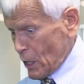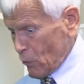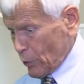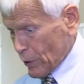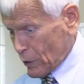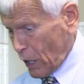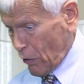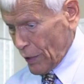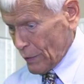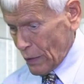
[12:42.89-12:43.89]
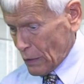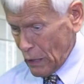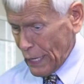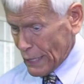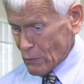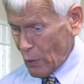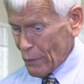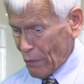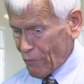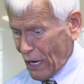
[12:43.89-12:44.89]
real hurry, had to wait
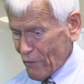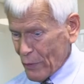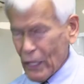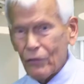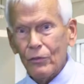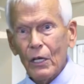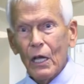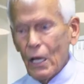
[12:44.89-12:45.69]
about 5 minutes,